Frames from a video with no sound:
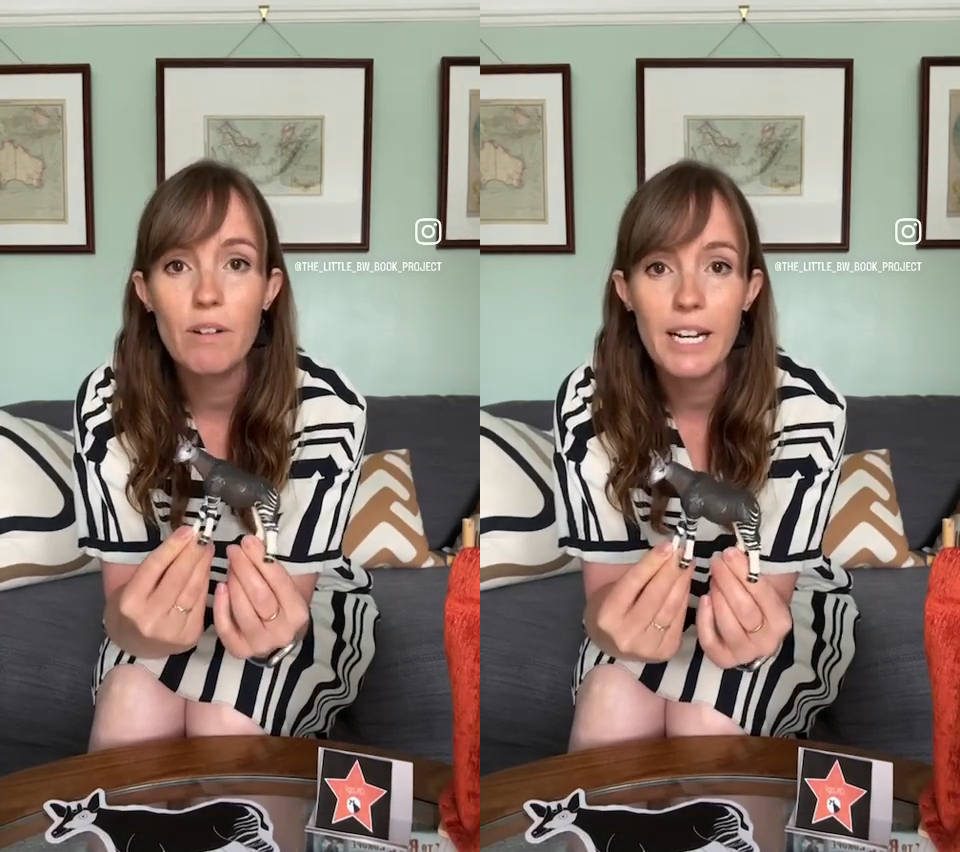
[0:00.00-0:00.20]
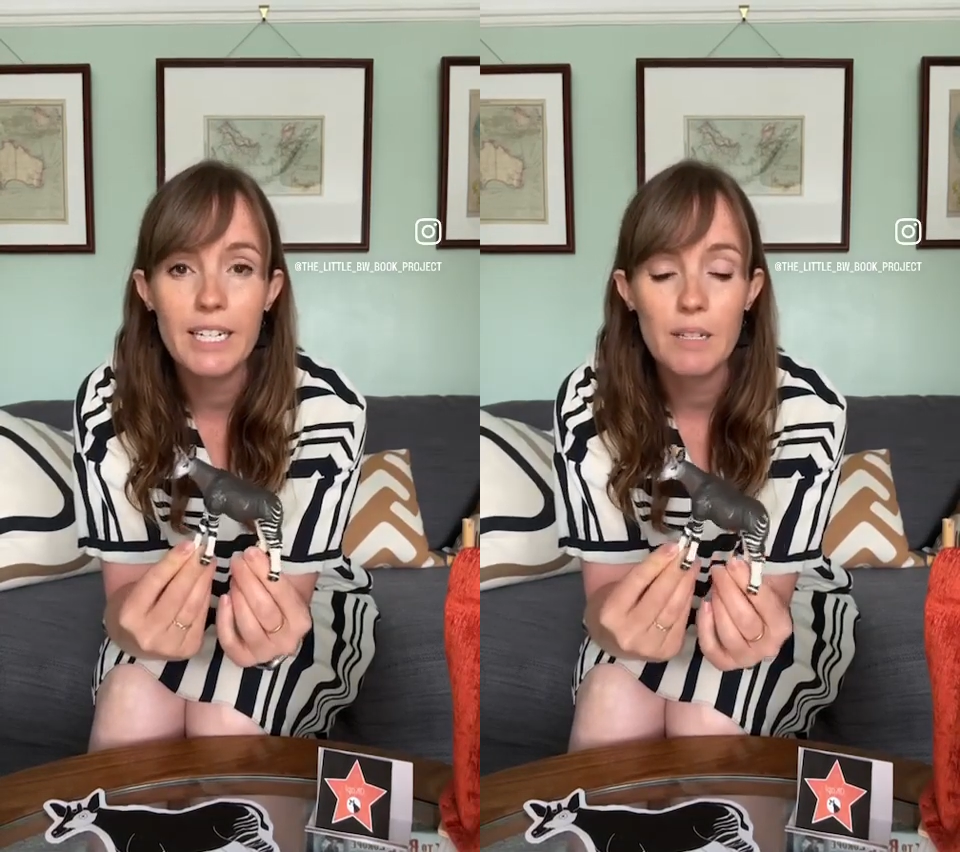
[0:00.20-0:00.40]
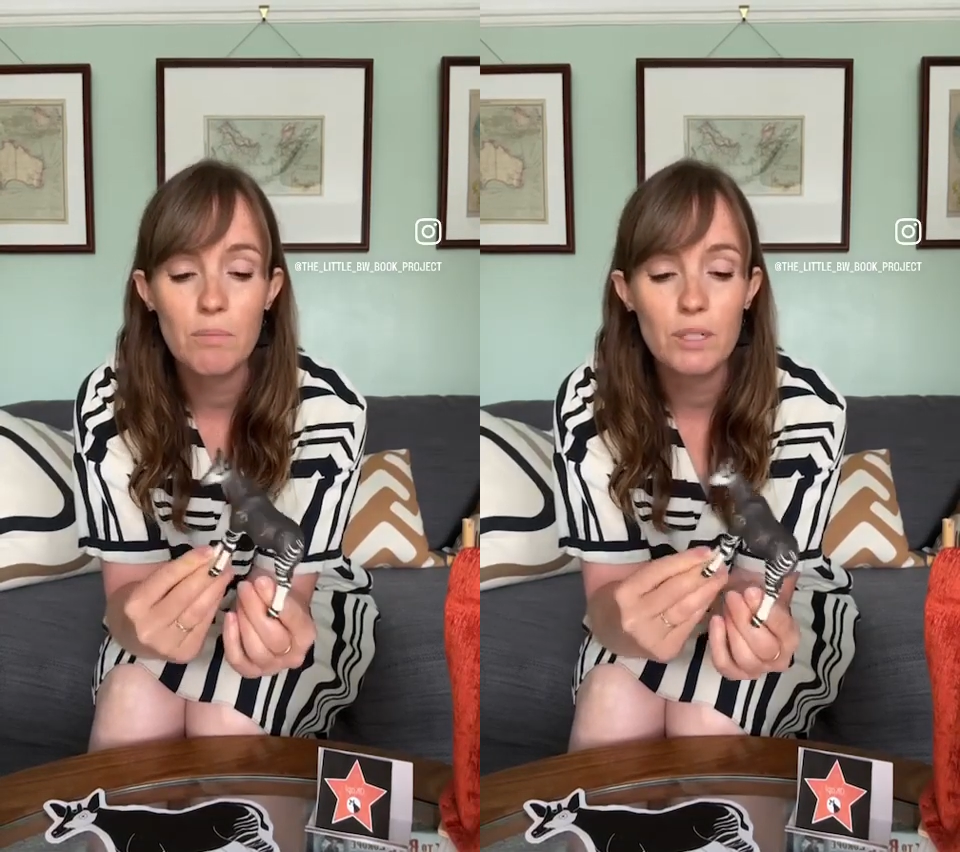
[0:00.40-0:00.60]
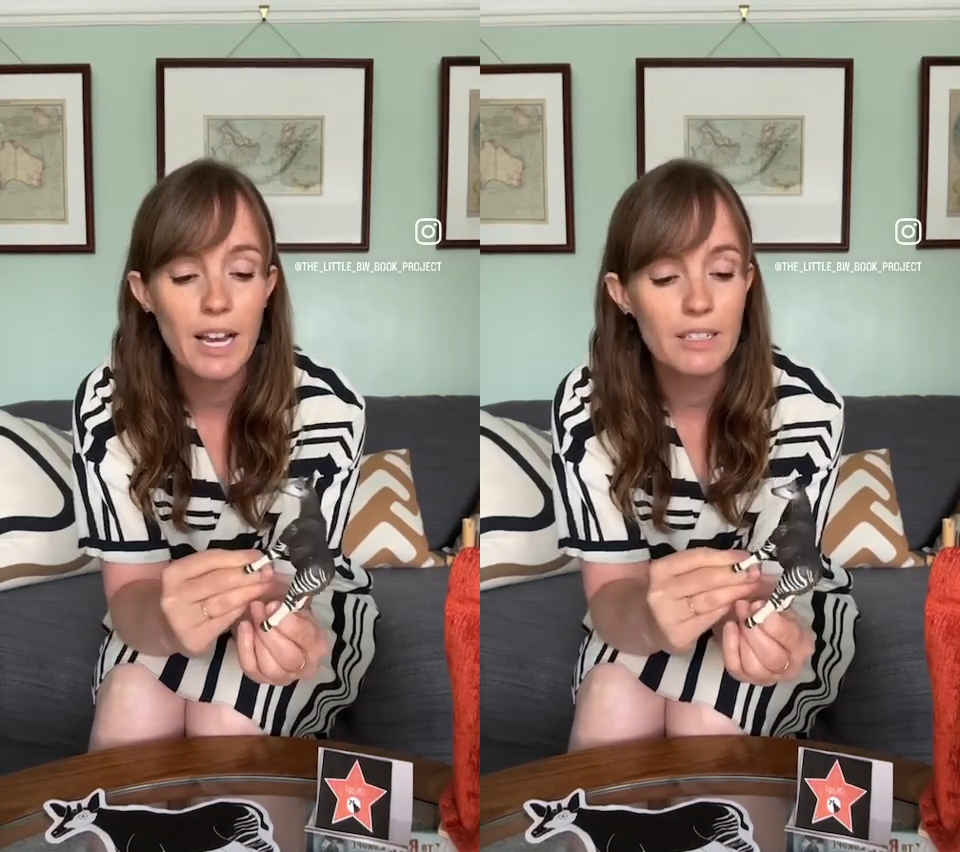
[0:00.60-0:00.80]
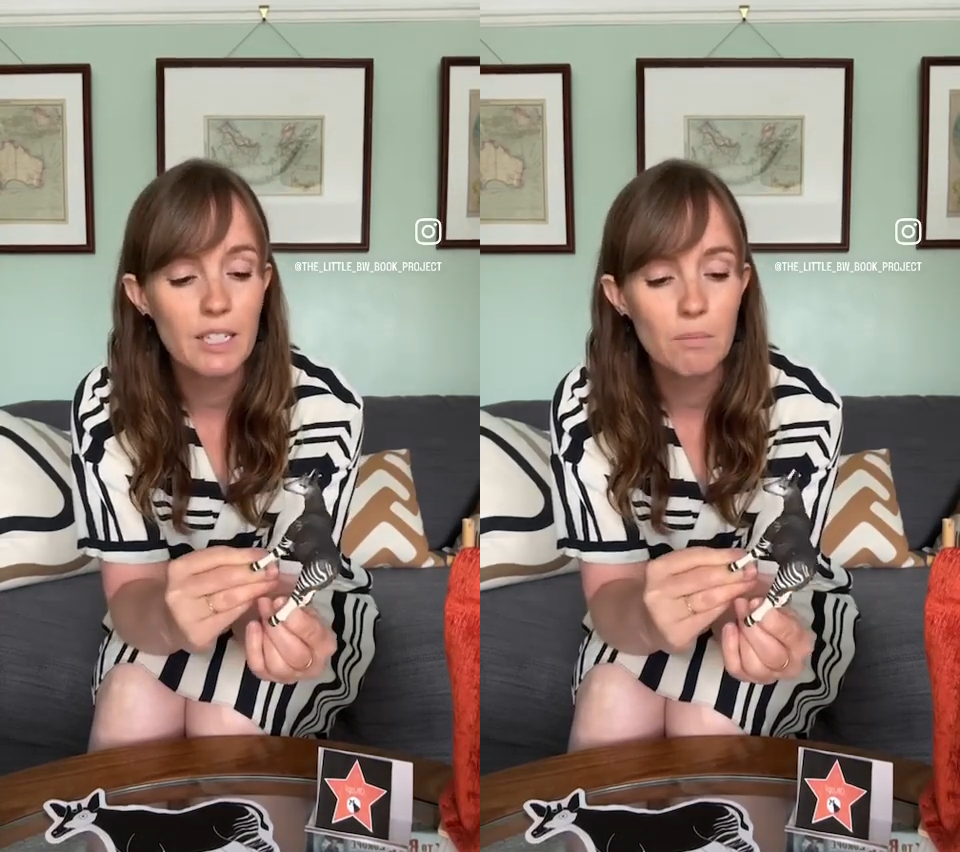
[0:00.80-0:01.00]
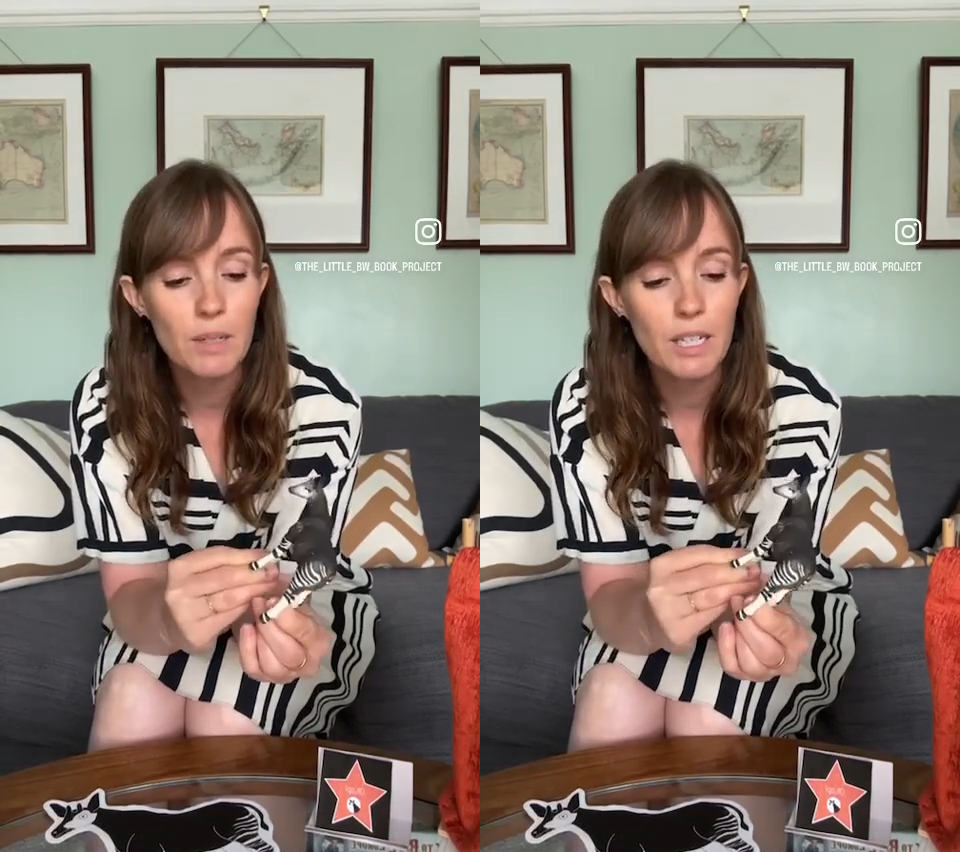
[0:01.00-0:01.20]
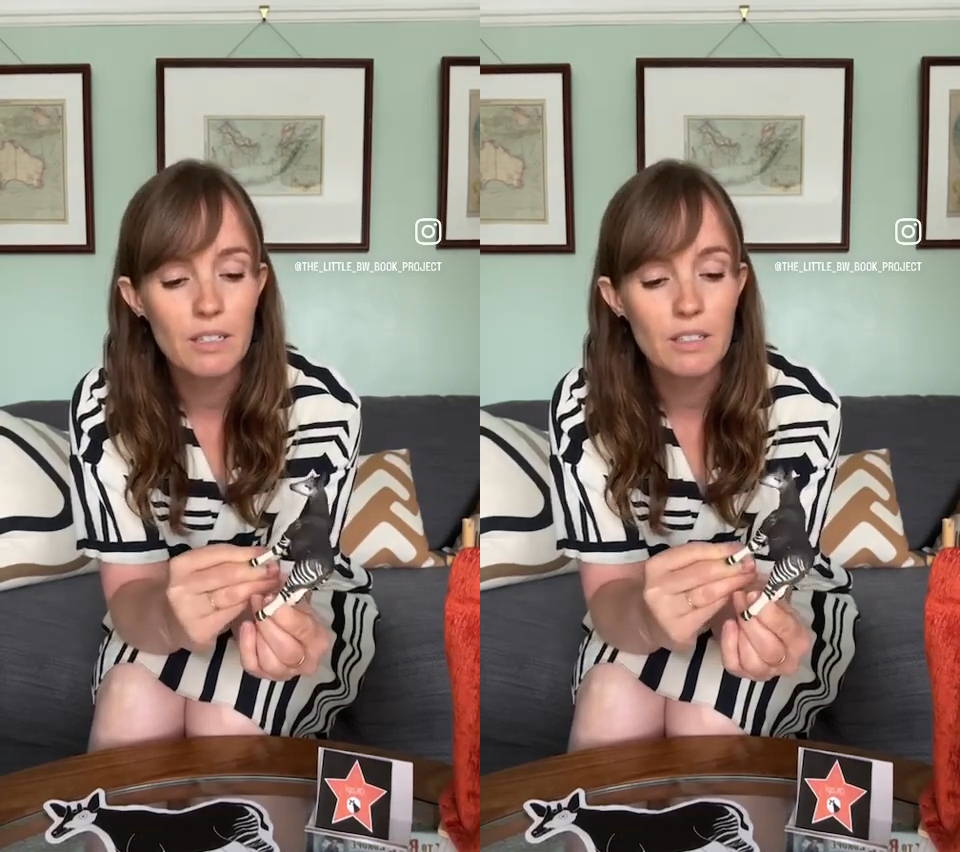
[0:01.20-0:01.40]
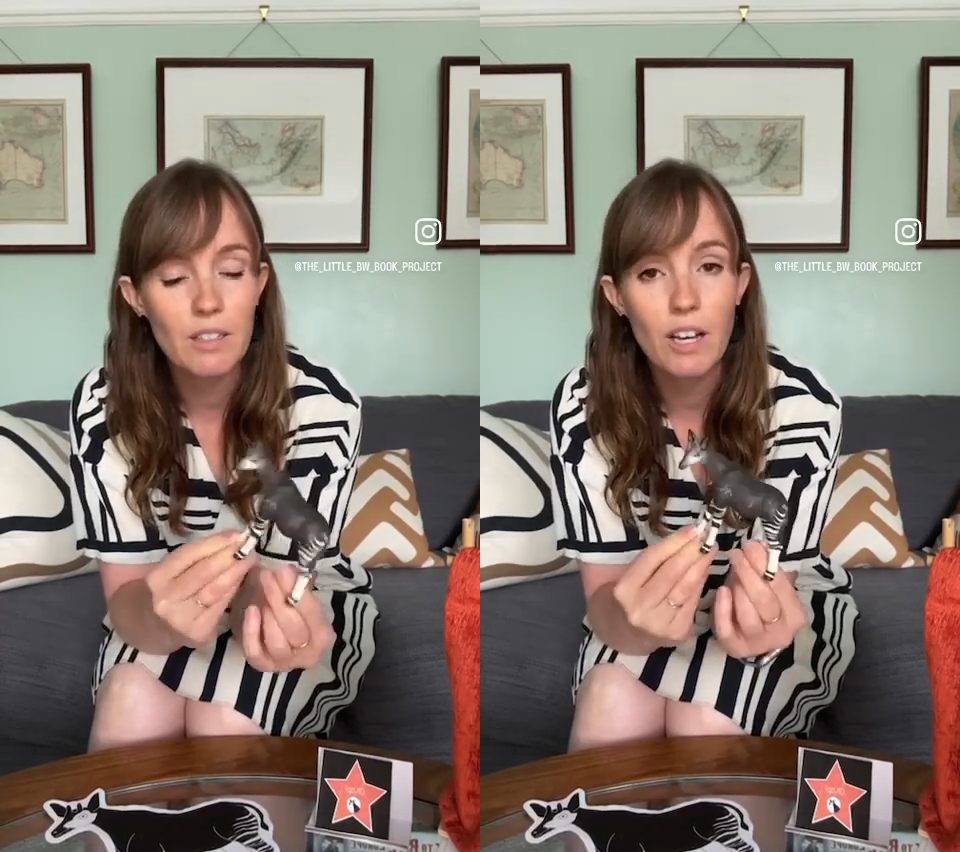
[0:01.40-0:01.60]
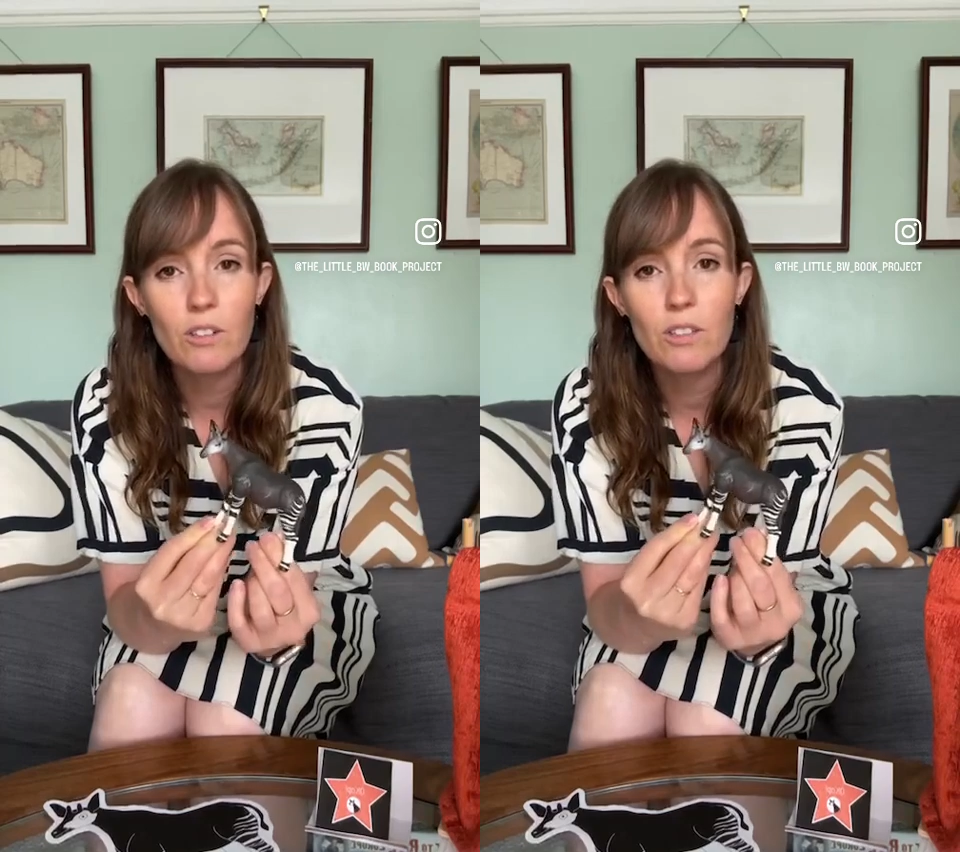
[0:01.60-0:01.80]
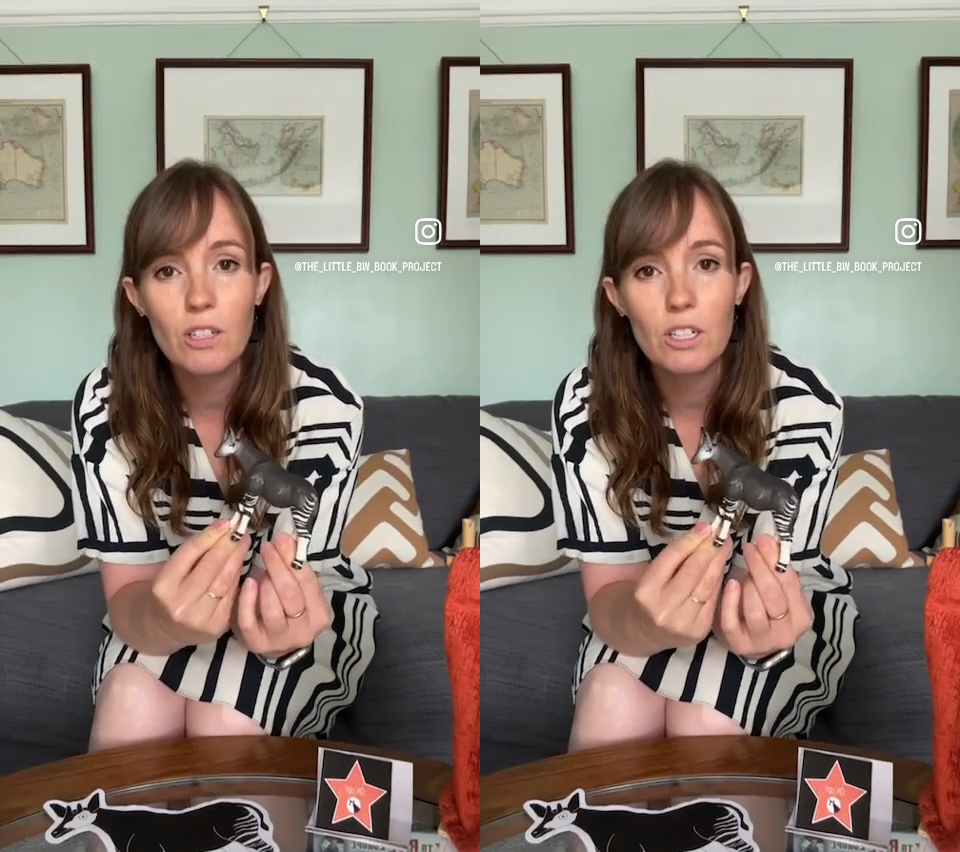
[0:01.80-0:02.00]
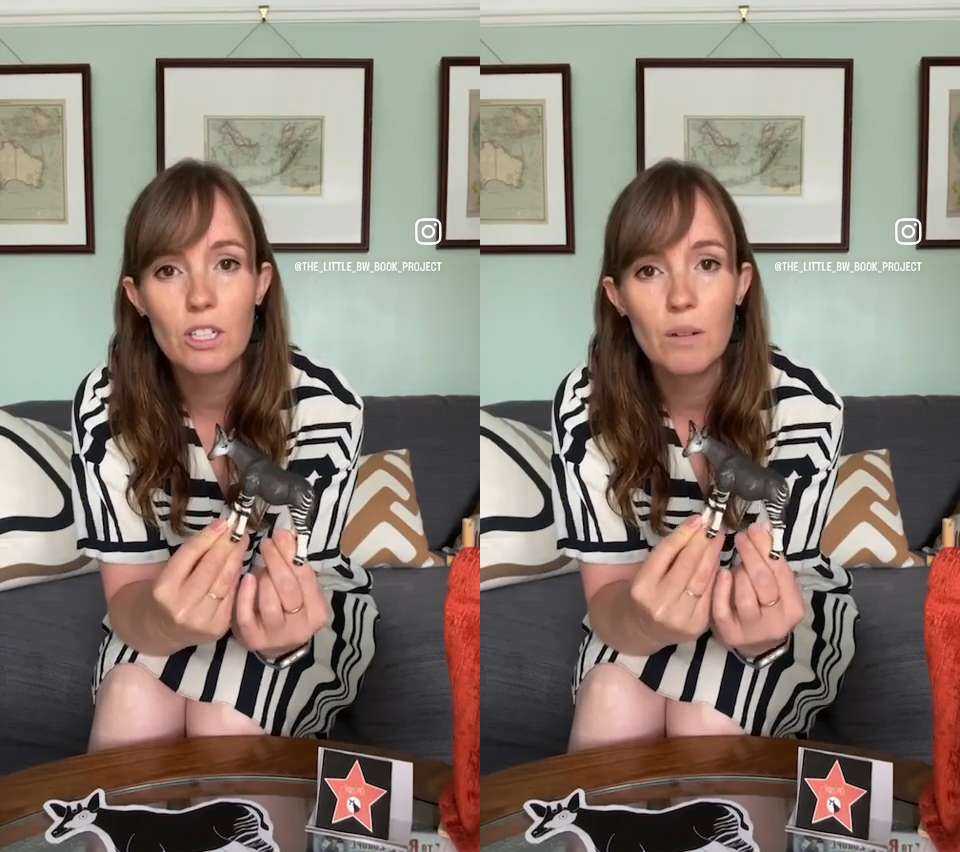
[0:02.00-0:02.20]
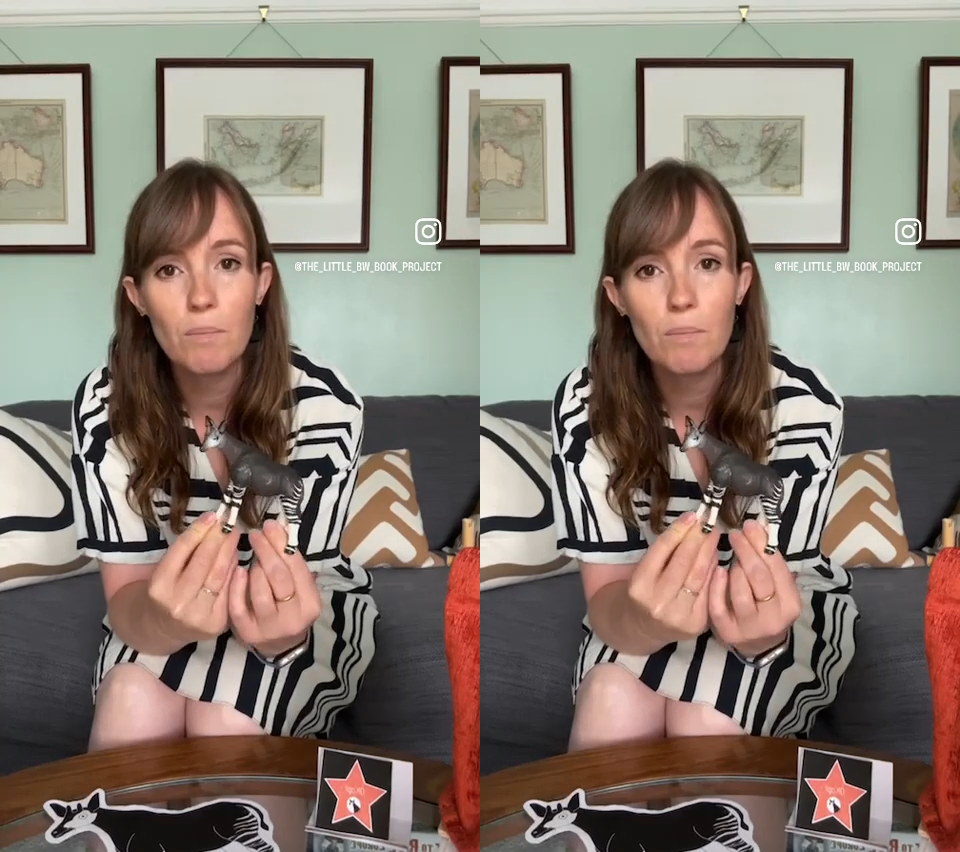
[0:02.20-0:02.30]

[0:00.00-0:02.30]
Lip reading: really need protecting because they are such a